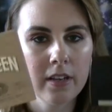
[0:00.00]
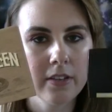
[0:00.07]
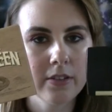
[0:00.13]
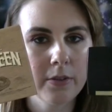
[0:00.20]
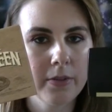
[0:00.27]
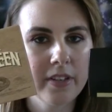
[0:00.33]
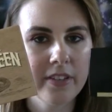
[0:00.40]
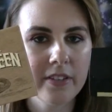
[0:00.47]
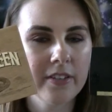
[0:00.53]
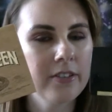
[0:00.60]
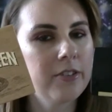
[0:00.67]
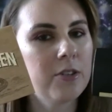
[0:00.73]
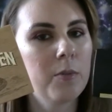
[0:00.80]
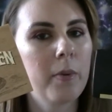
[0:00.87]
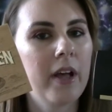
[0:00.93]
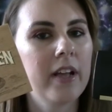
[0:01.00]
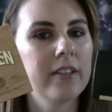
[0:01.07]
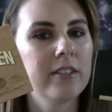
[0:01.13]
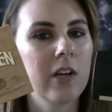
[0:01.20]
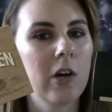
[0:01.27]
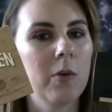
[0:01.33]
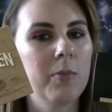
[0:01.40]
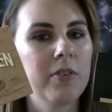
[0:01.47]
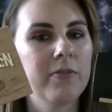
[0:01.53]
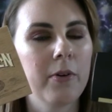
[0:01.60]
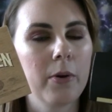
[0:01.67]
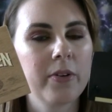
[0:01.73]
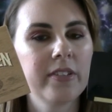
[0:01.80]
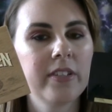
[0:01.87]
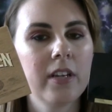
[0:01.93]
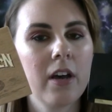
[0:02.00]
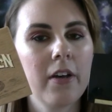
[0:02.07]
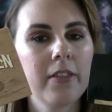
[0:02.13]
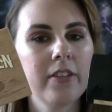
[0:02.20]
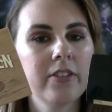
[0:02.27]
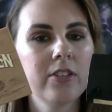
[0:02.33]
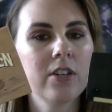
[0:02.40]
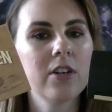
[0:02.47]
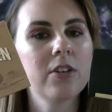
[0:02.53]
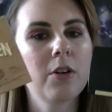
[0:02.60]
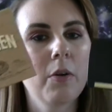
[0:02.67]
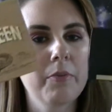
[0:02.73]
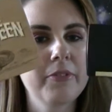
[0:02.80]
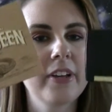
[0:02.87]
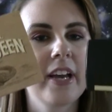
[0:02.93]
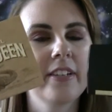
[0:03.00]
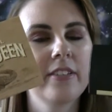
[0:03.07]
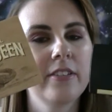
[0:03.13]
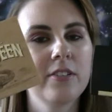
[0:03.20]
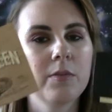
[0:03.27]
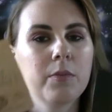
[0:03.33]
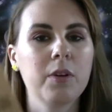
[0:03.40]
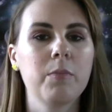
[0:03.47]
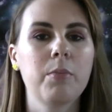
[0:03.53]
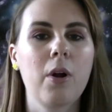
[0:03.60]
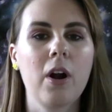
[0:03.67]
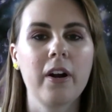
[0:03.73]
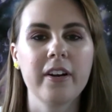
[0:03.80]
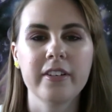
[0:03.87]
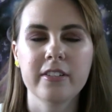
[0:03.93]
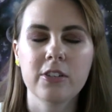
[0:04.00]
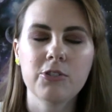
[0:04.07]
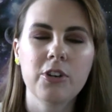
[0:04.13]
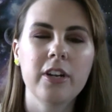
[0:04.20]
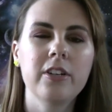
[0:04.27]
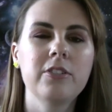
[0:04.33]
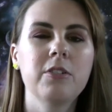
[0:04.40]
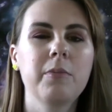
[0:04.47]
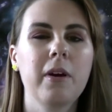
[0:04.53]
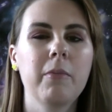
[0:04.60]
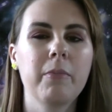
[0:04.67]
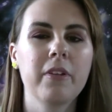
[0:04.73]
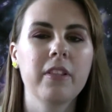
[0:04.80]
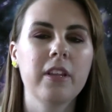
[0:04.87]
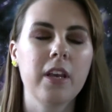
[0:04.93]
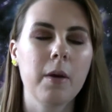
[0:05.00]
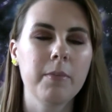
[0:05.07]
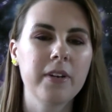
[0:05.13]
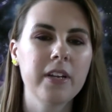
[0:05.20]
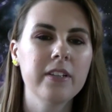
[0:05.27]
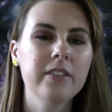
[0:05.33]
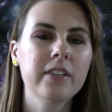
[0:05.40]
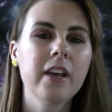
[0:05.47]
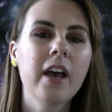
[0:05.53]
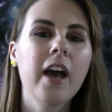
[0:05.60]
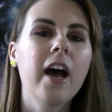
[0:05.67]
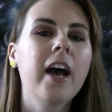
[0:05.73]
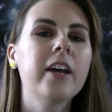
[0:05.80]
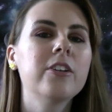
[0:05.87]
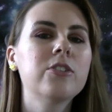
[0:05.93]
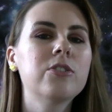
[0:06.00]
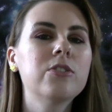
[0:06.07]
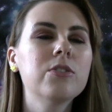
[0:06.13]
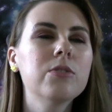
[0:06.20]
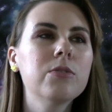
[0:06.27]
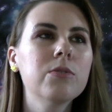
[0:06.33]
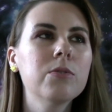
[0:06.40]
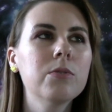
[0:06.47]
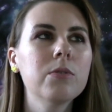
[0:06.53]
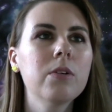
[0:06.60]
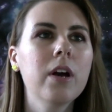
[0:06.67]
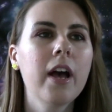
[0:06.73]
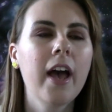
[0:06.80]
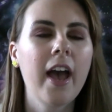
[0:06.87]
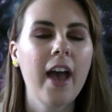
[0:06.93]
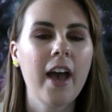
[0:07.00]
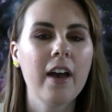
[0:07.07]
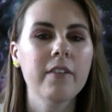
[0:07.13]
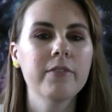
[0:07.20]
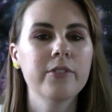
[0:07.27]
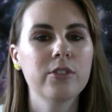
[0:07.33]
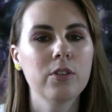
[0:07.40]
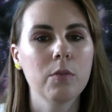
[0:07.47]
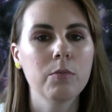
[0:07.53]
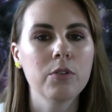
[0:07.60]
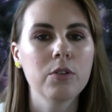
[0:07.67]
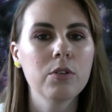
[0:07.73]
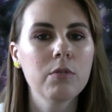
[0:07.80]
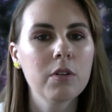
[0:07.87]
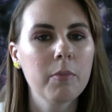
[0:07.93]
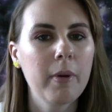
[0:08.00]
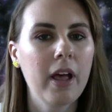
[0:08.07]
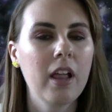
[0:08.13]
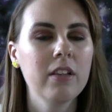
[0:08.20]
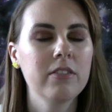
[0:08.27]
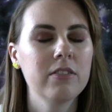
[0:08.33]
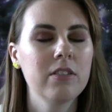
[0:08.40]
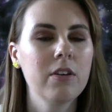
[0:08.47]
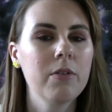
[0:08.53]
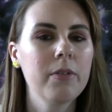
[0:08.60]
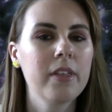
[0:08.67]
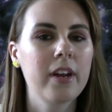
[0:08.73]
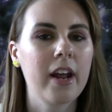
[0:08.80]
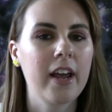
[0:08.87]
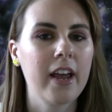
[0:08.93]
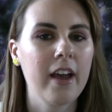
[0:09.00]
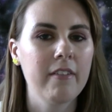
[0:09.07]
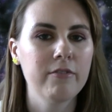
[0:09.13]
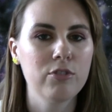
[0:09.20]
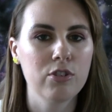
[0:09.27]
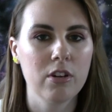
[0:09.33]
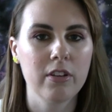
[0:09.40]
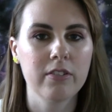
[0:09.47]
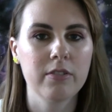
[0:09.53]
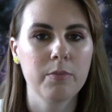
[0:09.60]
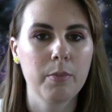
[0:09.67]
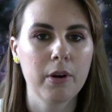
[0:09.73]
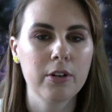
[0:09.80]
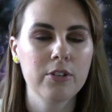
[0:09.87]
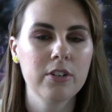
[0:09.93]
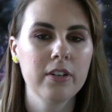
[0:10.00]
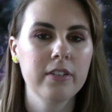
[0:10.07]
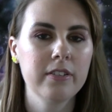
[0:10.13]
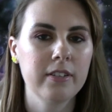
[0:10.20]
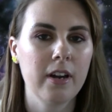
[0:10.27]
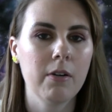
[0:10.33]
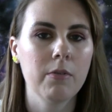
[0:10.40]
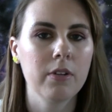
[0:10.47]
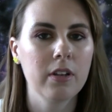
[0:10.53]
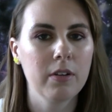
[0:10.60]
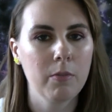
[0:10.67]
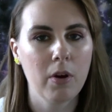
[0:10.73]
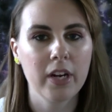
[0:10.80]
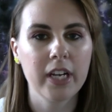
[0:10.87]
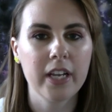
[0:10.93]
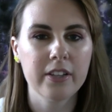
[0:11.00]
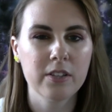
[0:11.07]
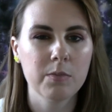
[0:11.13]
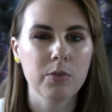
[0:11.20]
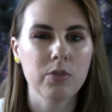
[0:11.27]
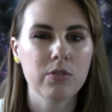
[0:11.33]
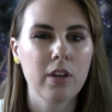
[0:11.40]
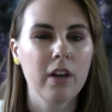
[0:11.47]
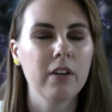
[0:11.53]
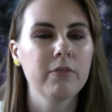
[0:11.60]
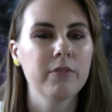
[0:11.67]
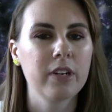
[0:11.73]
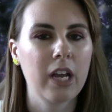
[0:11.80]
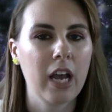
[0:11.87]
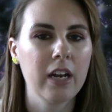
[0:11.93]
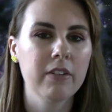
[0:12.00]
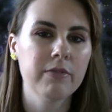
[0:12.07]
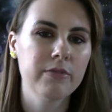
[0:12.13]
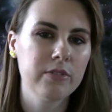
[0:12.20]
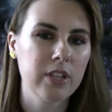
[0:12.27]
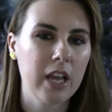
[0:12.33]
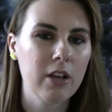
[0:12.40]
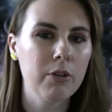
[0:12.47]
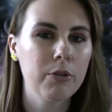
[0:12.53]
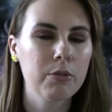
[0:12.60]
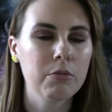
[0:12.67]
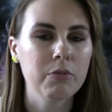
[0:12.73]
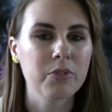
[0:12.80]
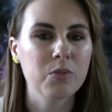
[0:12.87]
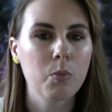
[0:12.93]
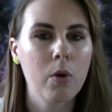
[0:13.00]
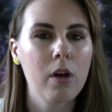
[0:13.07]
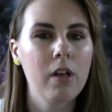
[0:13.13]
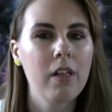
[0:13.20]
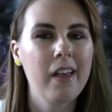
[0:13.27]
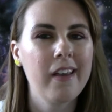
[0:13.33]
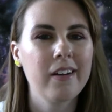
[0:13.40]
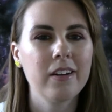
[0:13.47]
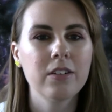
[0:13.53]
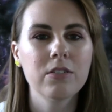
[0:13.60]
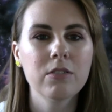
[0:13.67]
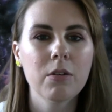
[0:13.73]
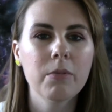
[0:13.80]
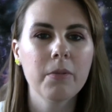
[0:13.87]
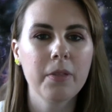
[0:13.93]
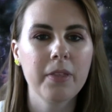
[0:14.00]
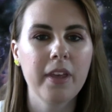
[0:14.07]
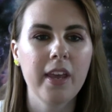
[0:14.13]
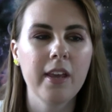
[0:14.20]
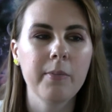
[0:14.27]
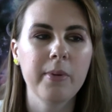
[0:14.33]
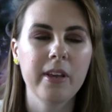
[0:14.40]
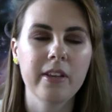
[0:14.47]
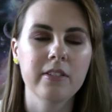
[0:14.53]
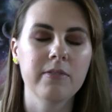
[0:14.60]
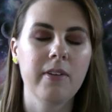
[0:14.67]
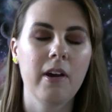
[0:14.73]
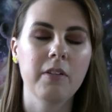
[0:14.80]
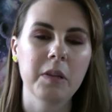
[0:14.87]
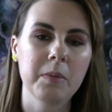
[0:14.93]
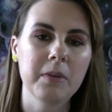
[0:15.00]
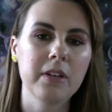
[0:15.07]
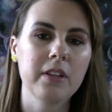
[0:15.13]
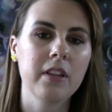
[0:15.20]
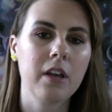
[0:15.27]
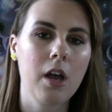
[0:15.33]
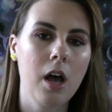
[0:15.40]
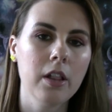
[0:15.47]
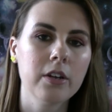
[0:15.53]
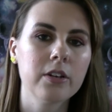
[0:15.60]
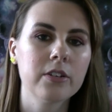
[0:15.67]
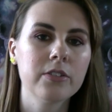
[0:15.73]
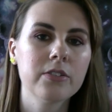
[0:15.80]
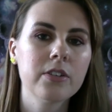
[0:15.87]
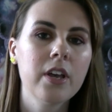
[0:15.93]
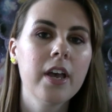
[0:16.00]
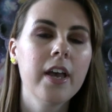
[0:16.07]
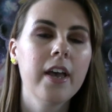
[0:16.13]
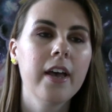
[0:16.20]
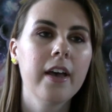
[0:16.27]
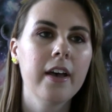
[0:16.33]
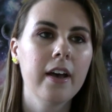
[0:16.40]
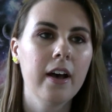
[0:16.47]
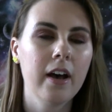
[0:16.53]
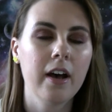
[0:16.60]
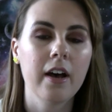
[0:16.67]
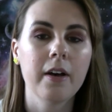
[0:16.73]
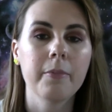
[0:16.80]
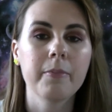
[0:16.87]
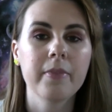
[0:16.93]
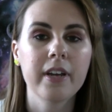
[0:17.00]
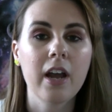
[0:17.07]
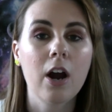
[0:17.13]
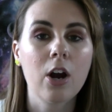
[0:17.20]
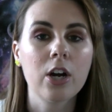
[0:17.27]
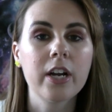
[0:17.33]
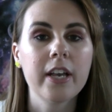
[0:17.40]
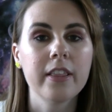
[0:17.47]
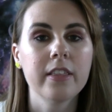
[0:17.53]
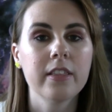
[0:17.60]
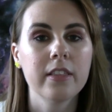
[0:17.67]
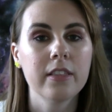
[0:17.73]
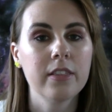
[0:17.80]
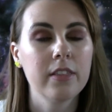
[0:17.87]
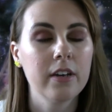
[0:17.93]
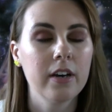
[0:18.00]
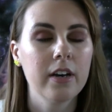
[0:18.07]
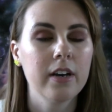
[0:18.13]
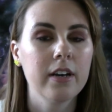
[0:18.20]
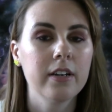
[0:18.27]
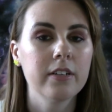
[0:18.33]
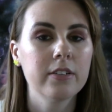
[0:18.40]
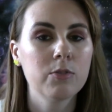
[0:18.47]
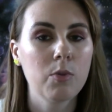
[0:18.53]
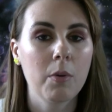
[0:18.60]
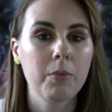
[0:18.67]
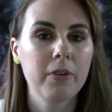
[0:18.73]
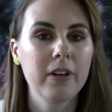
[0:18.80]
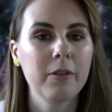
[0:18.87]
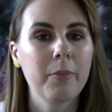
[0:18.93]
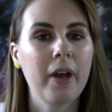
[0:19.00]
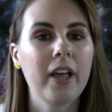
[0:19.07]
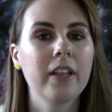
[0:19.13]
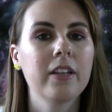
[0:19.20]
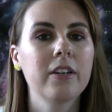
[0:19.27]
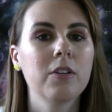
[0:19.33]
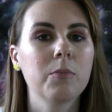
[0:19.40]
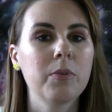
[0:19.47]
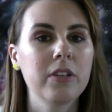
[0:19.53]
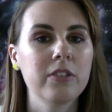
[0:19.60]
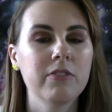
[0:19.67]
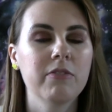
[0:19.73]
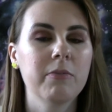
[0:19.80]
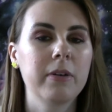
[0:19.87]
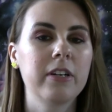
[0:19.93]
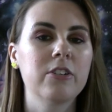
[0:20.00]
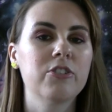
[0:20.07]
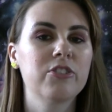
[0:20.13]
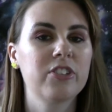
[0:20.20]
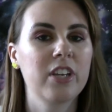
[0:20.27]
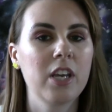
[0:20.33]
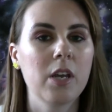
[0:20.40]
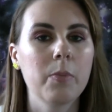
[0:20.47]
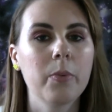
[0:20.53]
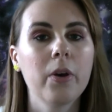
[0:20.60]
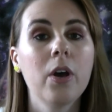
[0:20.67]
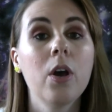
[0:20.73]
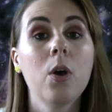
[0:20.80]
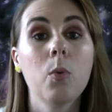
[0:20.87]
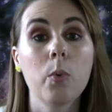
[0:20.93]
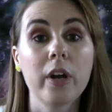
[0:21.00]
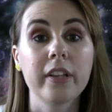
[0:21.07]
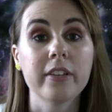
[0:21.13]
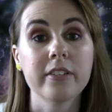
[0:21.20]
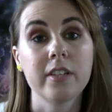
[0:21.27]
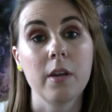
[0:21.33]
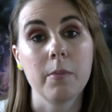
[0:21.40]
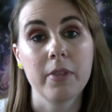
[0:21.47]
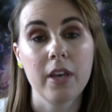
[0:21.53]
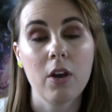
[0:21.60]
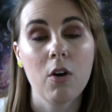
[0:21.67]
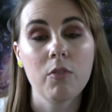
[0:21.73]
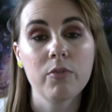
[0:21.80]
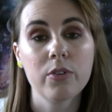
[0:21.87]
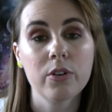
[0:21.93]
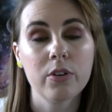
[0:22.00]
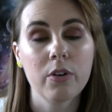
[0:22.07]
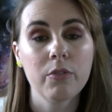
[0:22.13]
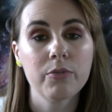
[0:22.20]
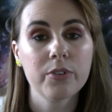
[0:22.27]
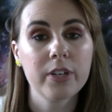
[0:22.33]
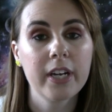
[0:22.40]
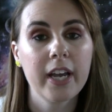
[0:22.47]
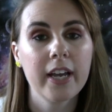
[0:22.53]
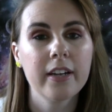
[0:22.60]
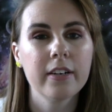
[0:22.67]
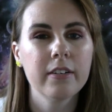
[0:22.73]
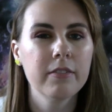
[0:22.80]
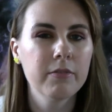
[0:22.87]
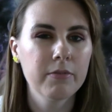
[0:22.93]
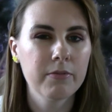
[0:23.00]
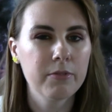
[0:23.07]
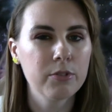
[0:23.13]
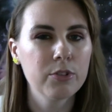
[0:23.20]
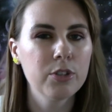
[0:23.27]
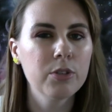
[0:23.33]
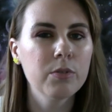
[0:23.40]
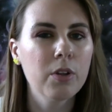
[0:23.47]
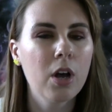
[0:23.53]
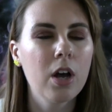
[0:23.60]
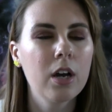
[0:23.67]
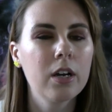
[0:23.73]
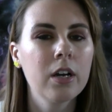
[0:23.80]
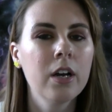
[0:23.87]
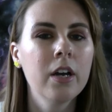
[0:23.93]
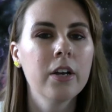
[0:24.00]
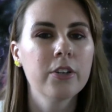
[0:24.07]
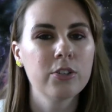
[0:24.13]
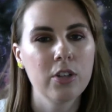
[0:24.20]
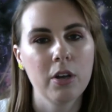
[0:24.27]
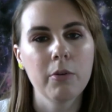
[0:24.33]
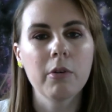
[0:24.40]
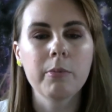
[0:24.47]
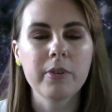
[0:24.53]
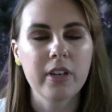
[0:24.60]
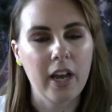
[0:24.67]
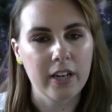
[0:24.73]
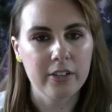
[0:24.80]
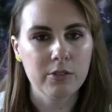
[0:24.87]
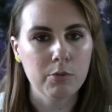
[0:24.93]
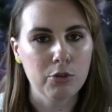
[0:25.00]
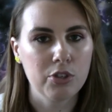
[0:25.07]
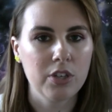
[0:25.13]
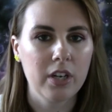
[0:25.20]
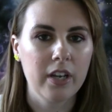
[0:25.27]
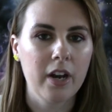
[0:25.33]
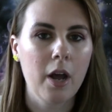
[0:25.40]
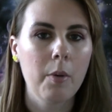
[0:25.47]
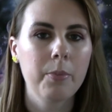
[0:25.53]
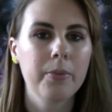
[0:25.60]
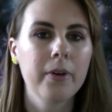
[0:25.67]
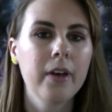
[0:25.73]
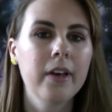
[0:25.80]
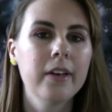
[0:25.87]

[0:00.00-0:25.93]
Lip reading: So these are the 2 palettes I will be focusing on this year, and hopefully I see some good progress. I'll try to do about monthly updates. I do have some newer palettes though that I have just purchased that I really want to get some use out of and kind of cycle through as well. And I don't think, because of how limited the colors are in the Swamp Queen palette, it'll be easy for me to just keep wearing the same thing over and over again for too long. So I will be kind of switching it up.